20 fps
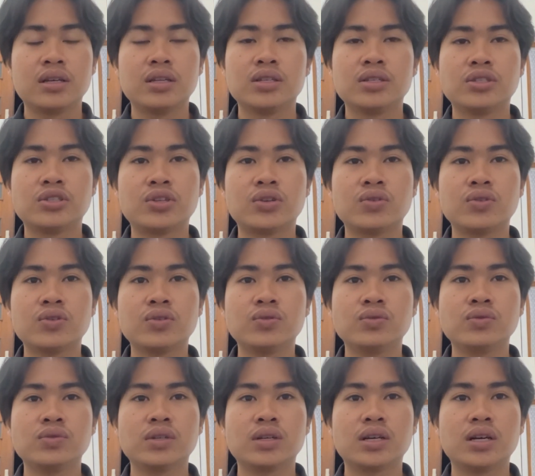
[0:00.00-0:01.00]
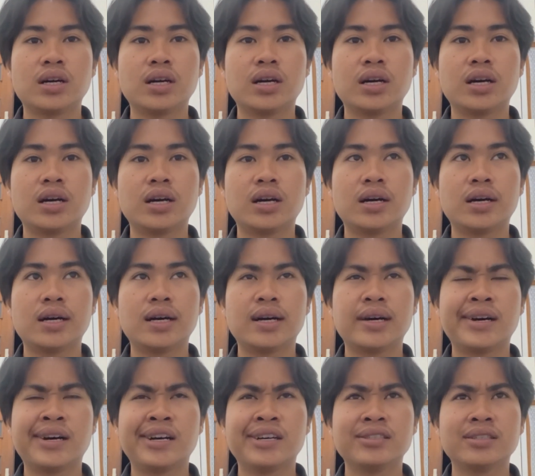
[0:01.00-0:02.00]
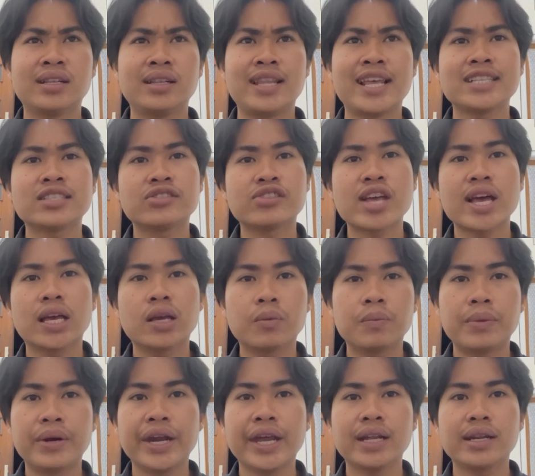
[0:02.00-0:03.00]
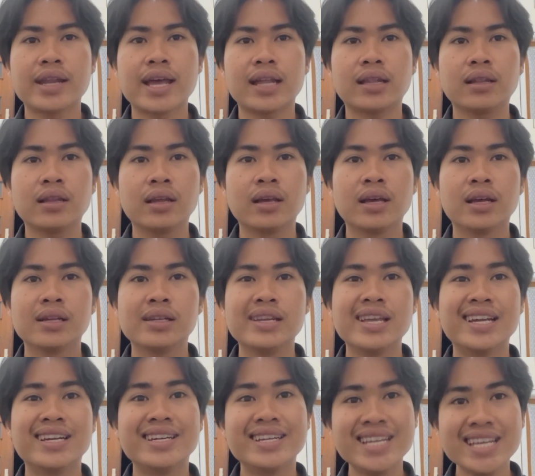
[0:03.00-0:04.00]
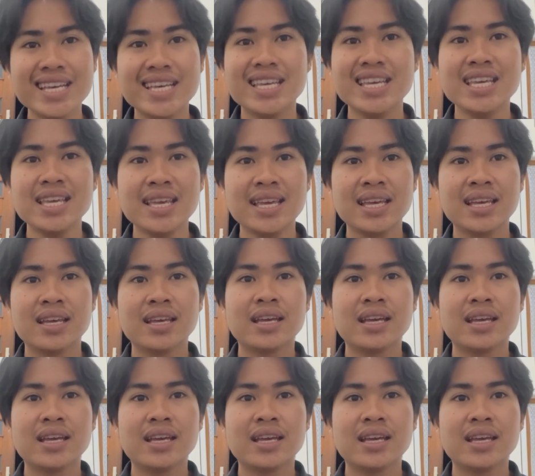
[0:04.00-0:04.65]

So let's take a break that the D